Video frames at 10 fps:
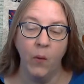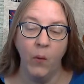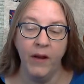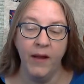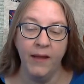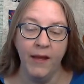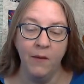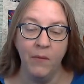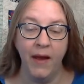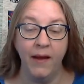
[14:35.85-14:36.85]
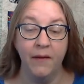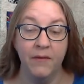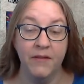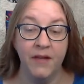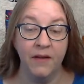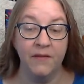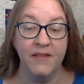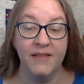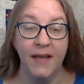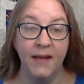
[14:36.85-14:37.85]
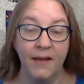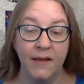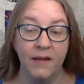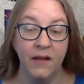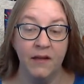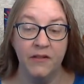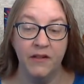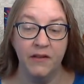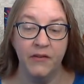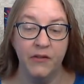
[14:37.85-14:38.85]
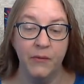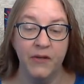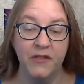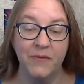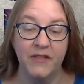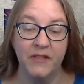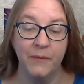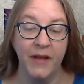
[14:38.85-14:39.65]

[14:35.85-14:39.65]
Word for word: When I came back, I resolved to settle in London, to which Mr.